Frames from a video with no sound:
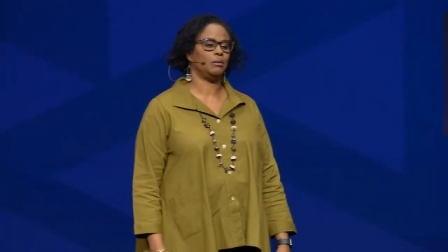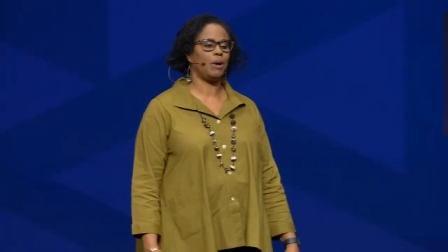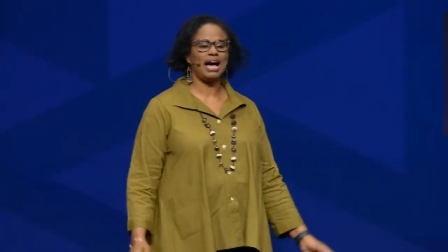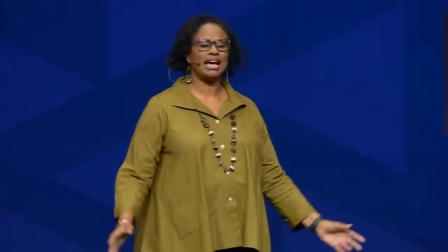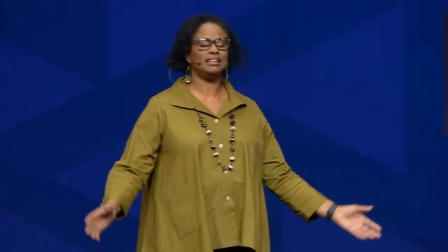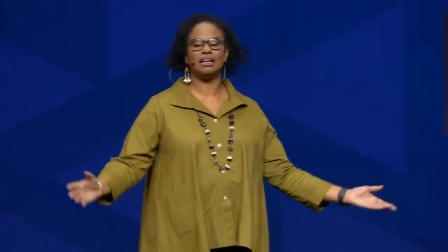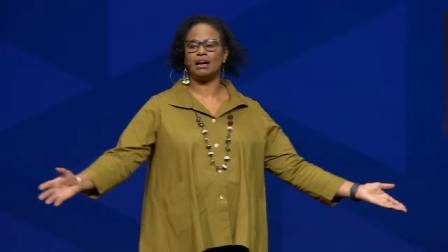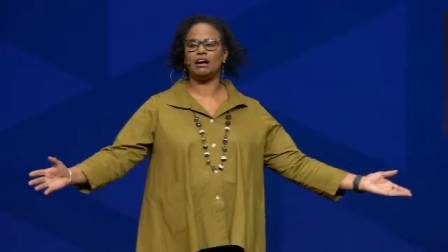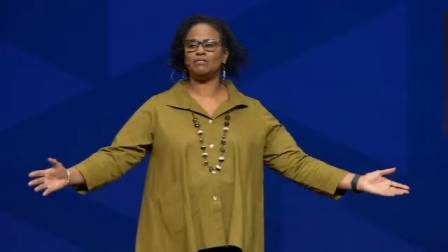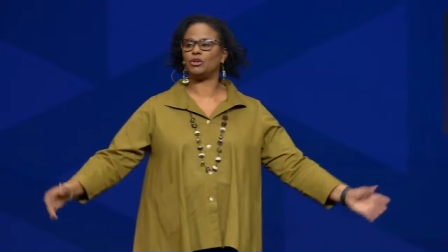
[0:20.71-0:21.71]
why I
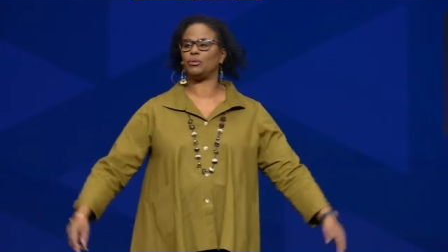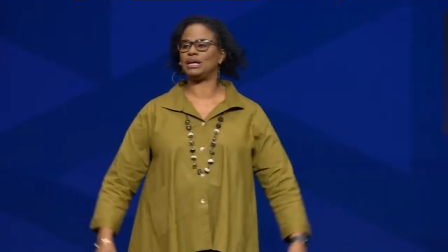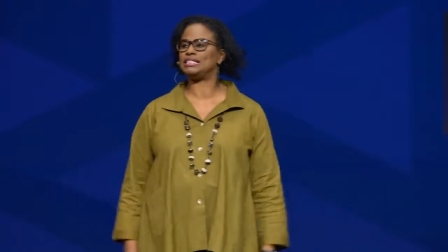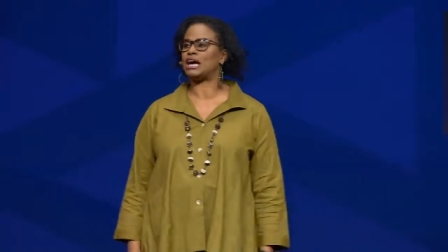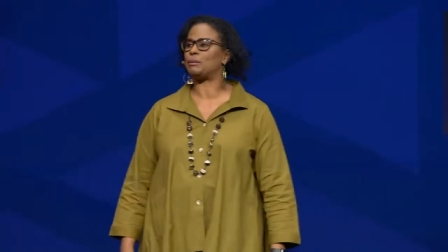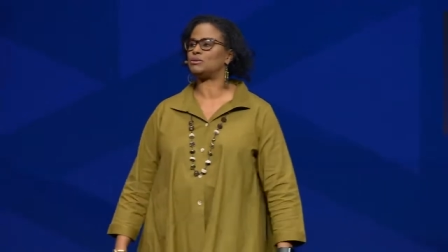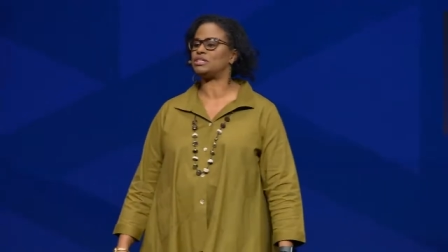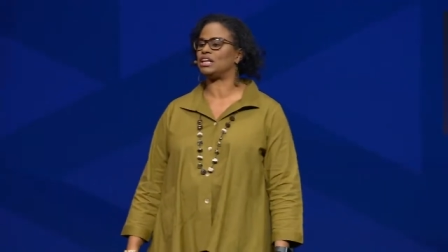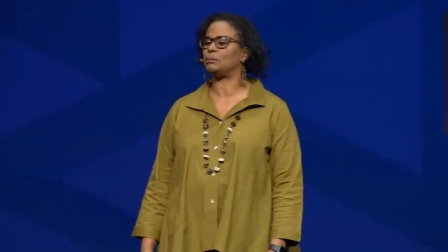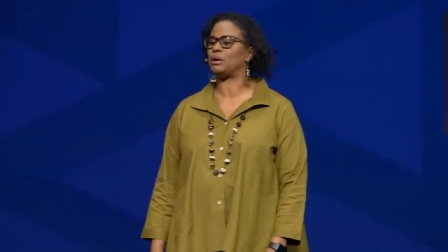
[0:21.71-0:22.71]
love the Grace Hopper
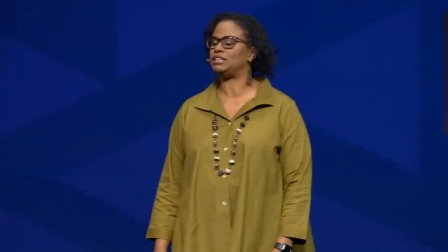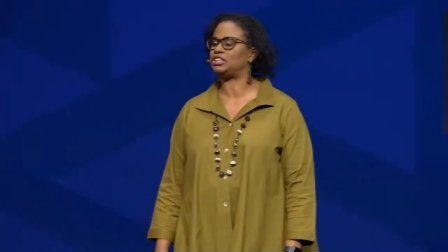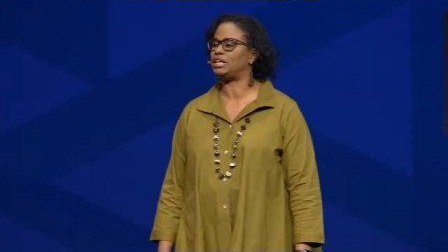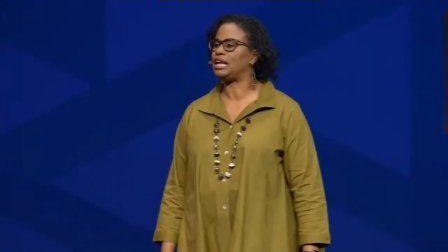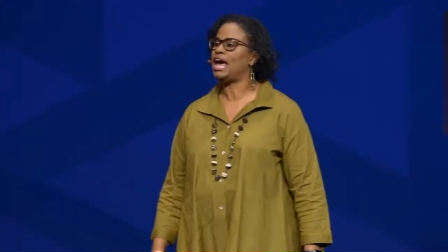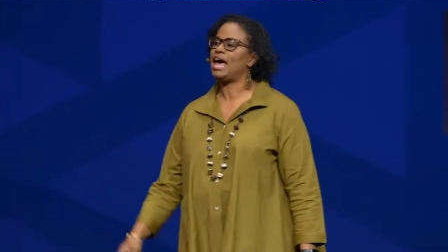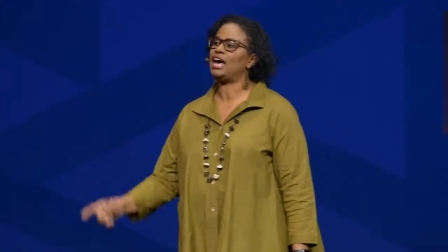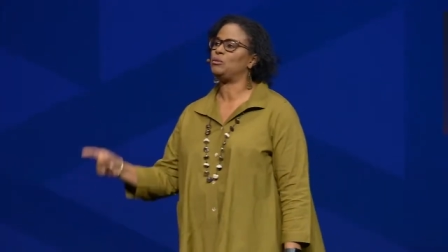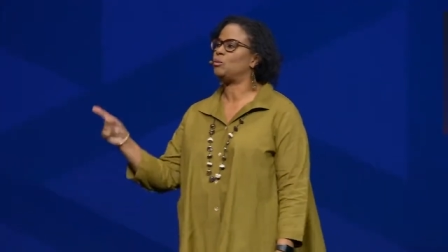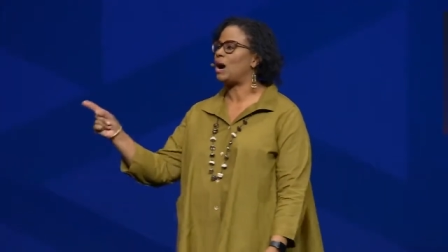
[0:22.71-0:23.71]
Celebration,
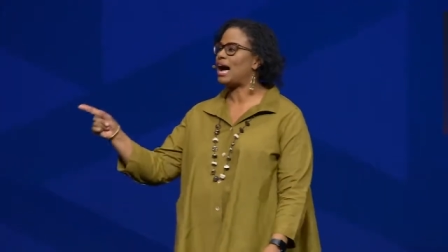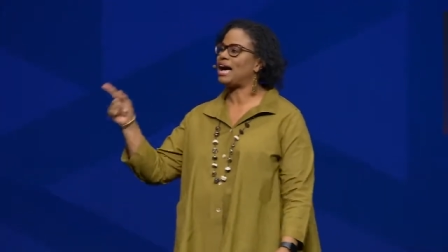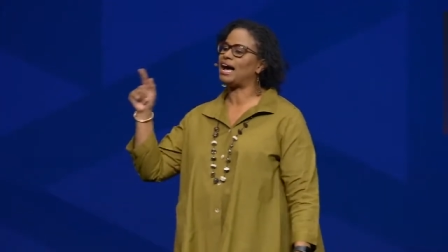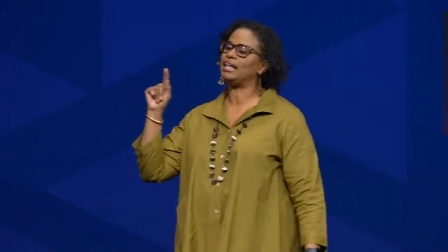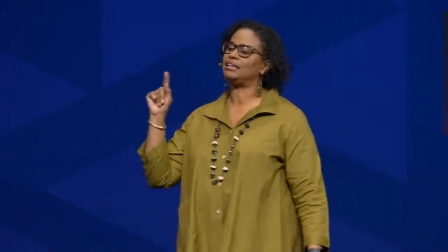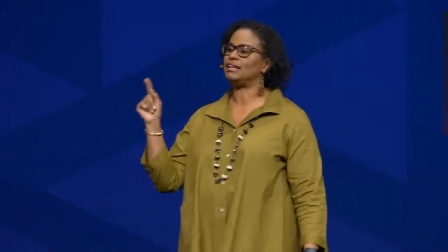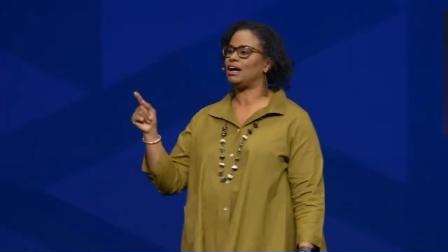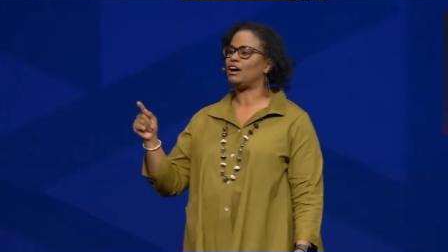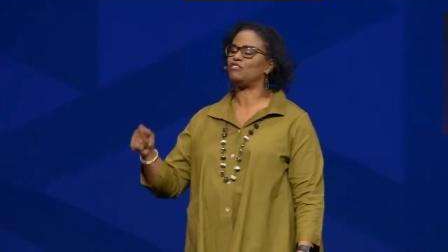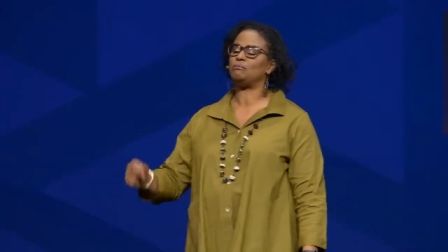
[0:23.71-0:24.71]
and why I
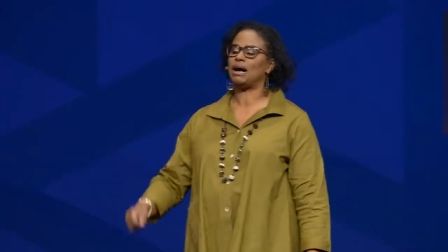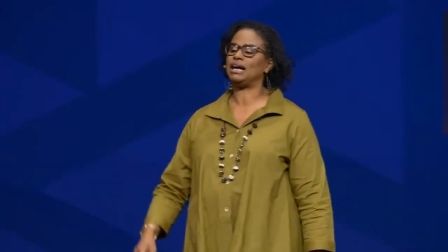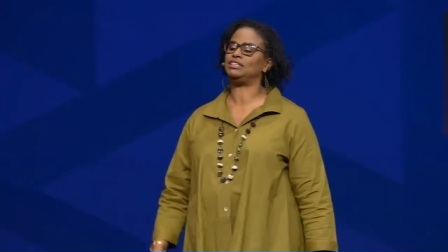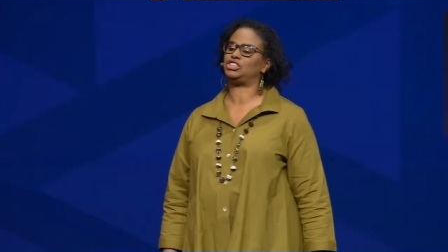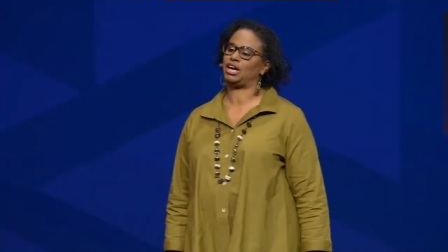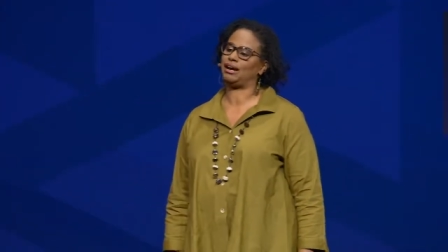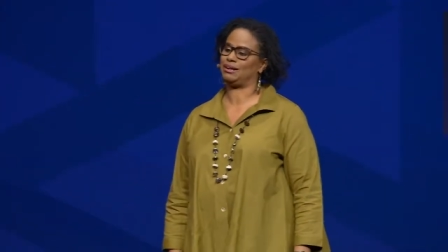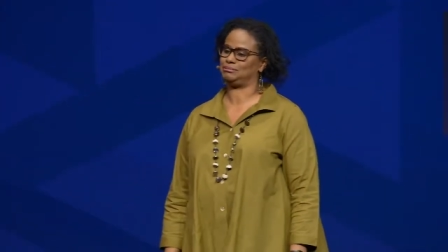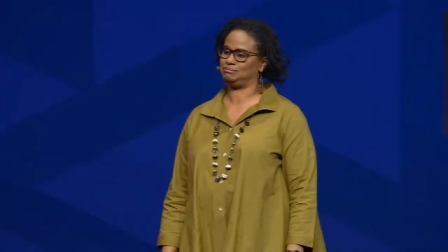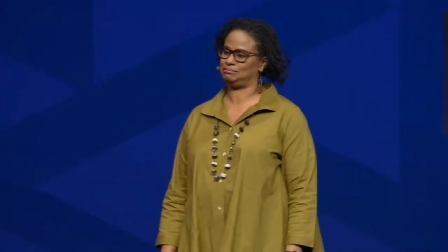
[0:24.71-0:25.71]
love my
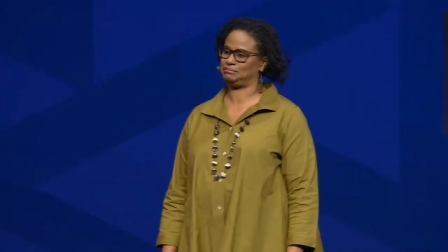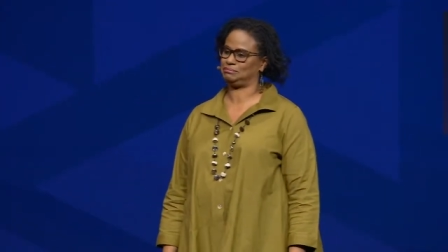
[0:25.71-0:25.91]
job.